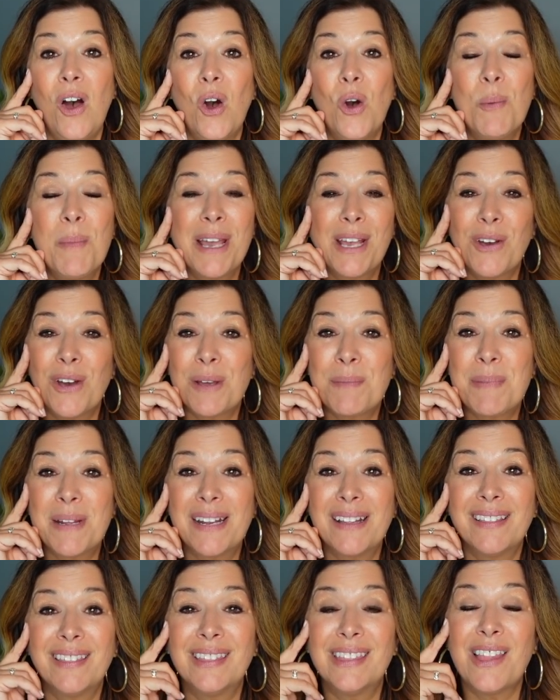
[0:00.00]
oh my God, but
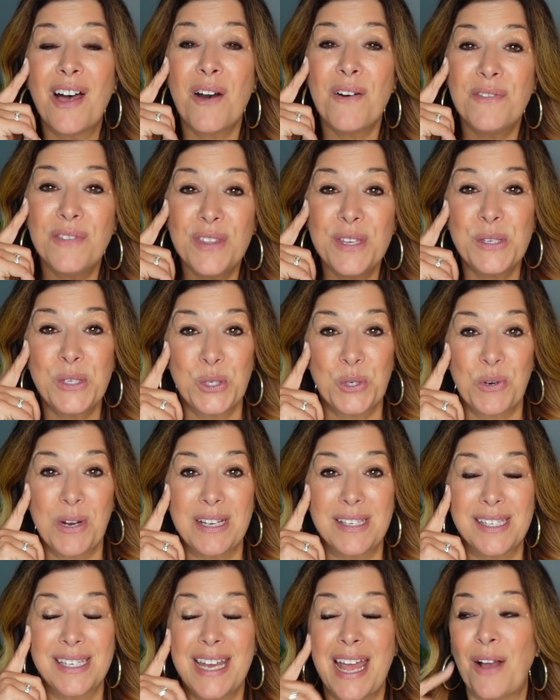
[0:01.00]
I love this
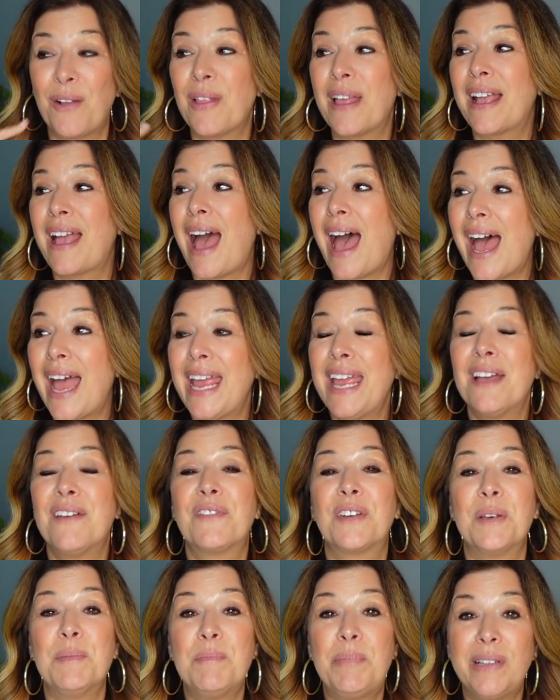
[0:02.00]
dress now. Like, I have
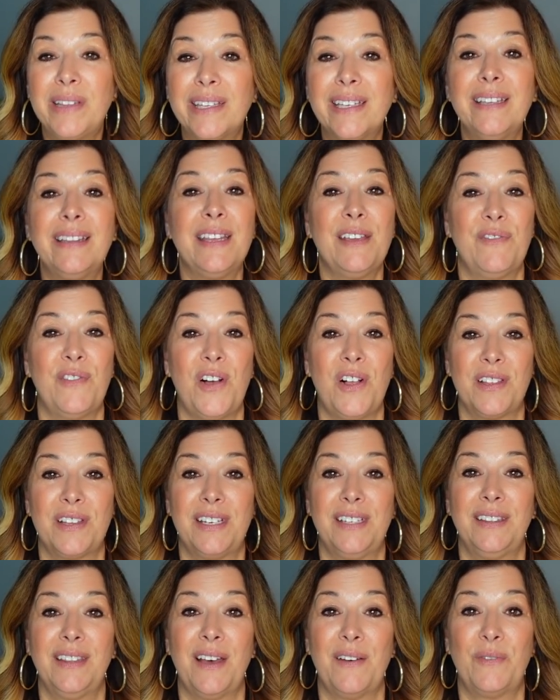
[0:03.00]
completely fallen
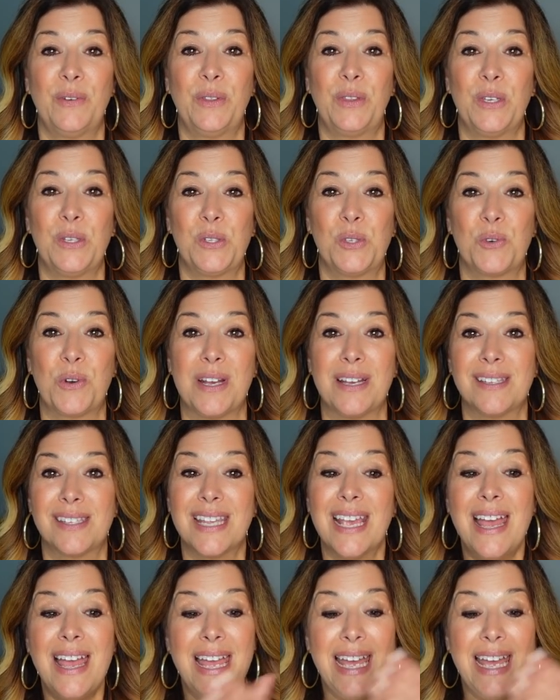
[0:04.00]
in love with this dress.